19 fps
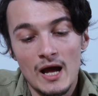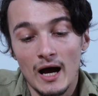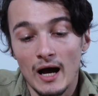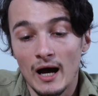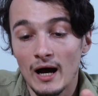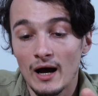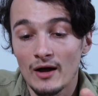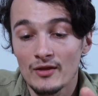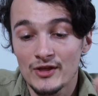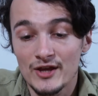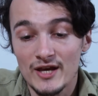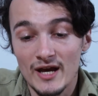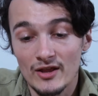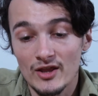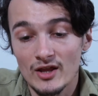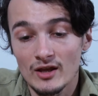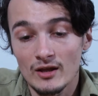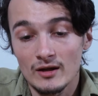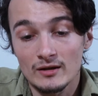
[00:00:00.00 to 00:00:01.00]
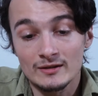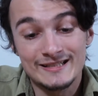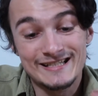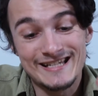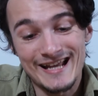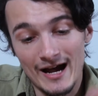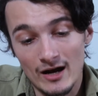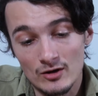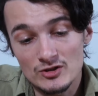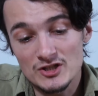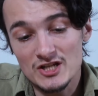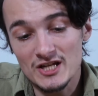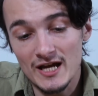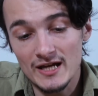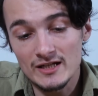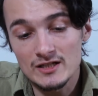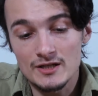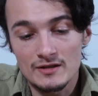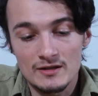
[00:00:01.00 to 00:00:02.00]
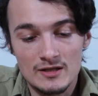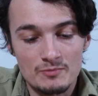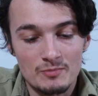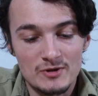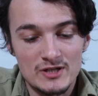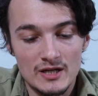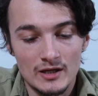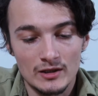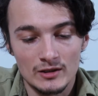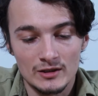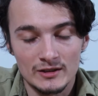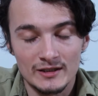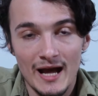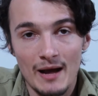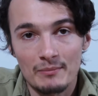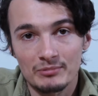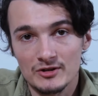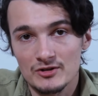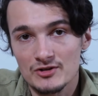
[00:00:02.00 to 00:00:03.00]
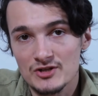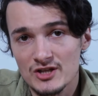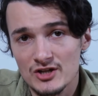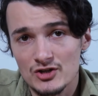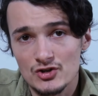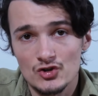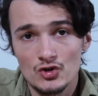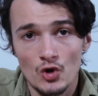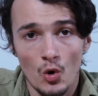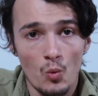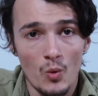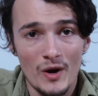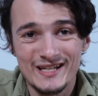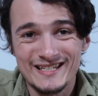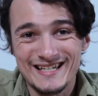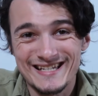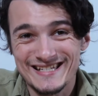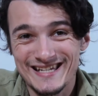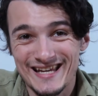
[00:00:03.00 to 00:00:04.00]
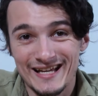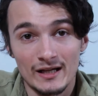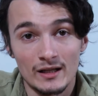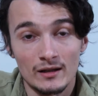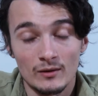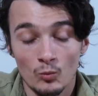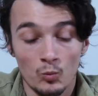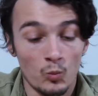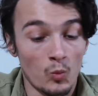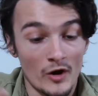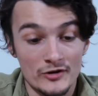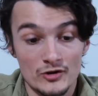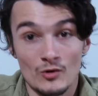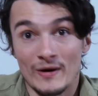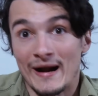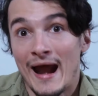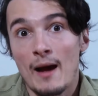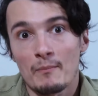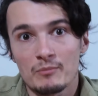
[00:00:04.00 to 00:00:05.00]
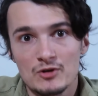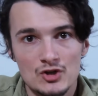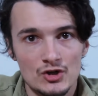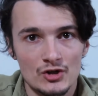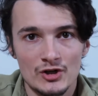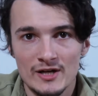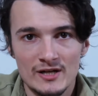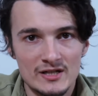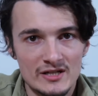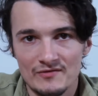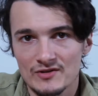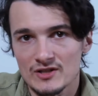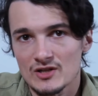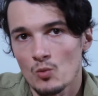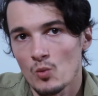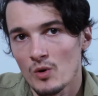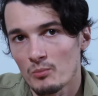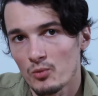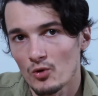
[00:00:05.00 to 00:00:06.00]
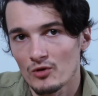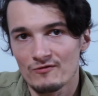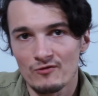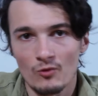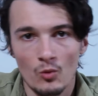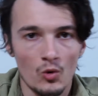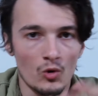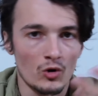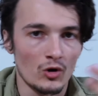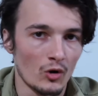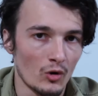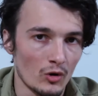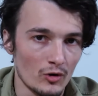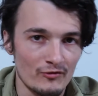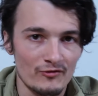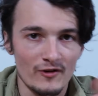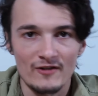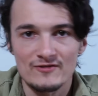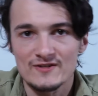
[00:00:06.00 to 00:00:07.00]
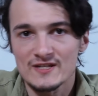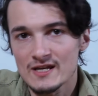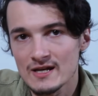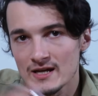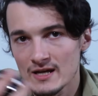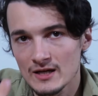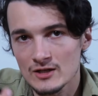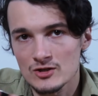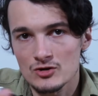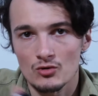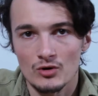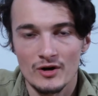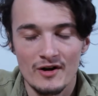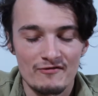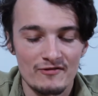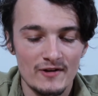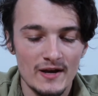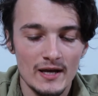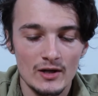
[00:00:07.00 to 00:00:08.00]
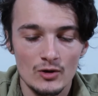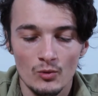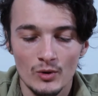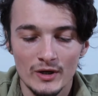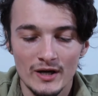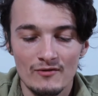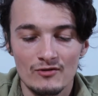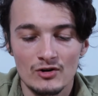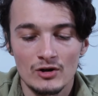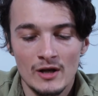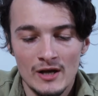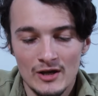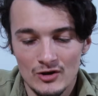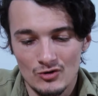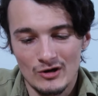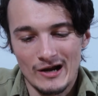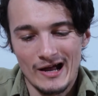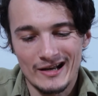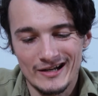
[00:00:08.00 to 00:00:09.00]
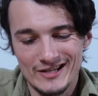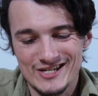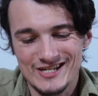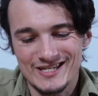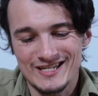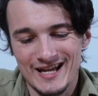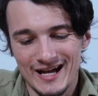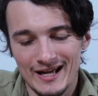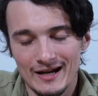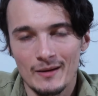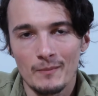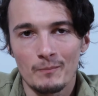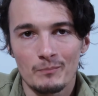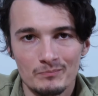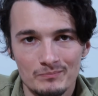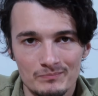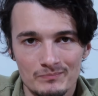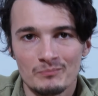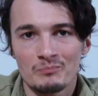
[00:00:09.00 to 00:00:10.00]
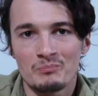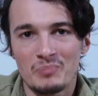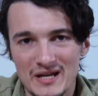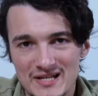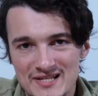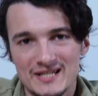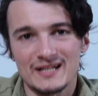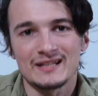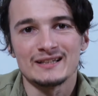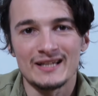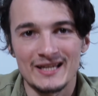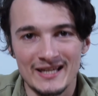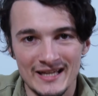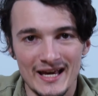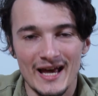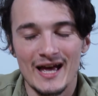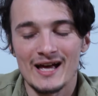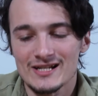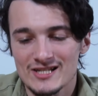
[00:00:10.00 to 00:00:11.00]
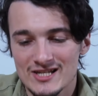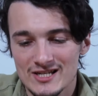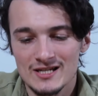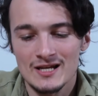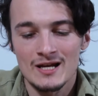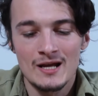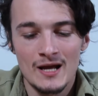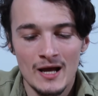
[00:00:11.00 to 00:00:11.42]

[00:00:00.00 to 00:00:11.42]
The other downside to this particular adapter is there's no way to tell what your aperture is, if it's a 1.4 or 5.6 or f8 or whatever. You kind of just gotta basically guess.